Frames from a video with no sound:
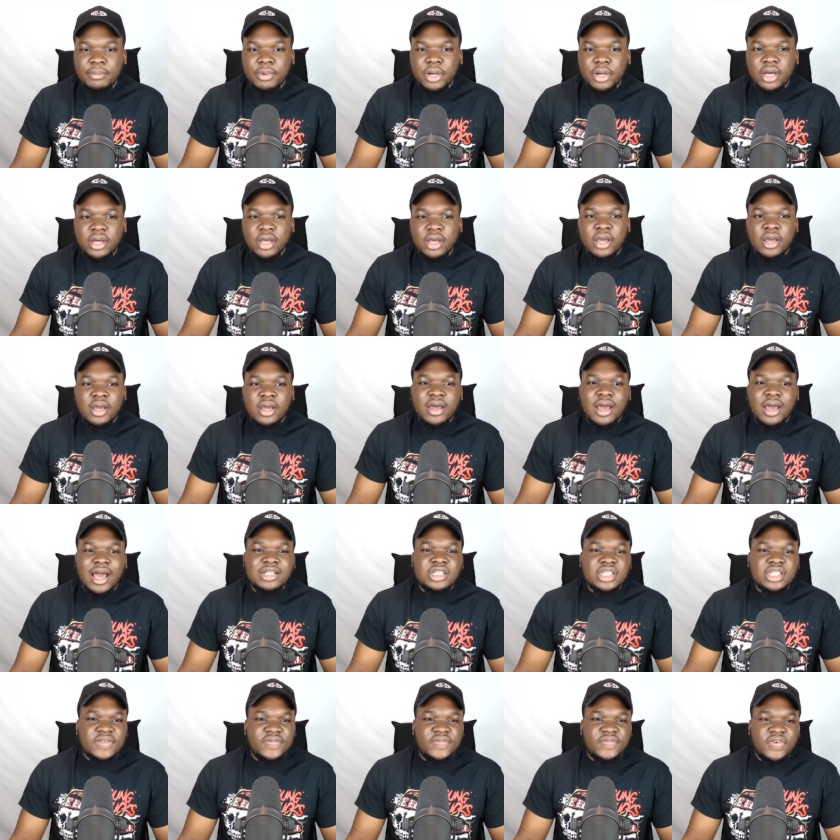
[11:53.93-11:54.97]
But I
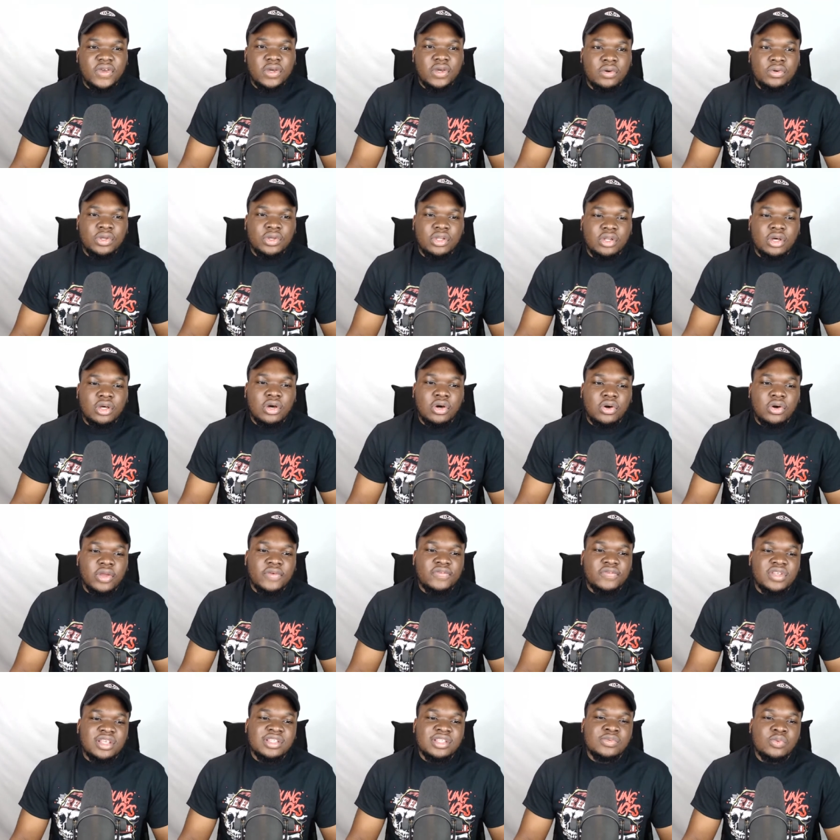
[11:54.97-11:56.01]
just feel, you know,
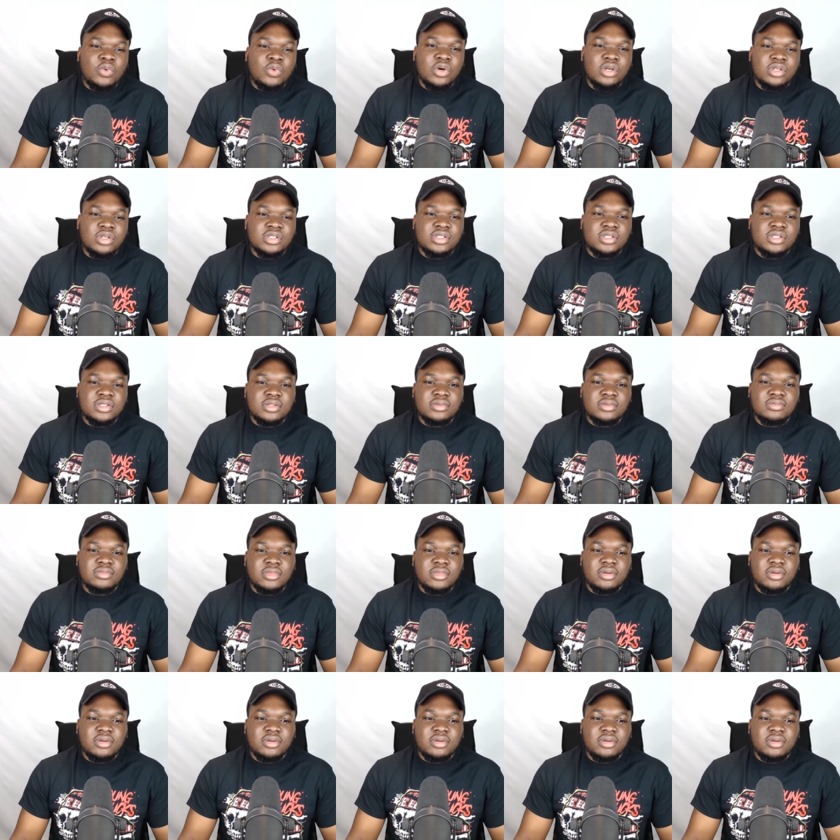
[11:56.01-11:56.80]
if this was